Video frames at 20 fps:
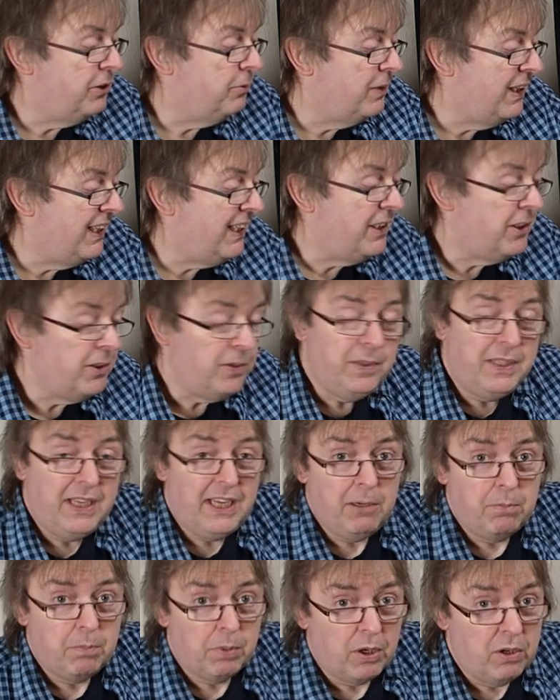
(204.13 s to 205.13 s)
you really do
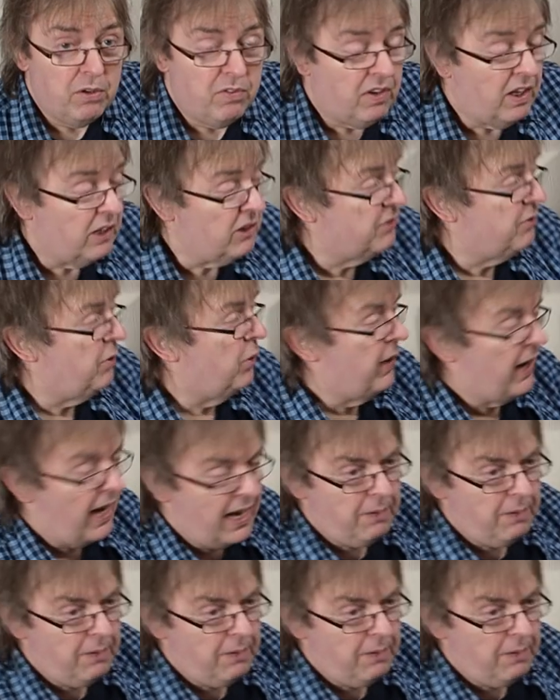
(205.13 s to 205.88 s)
need profiles for it.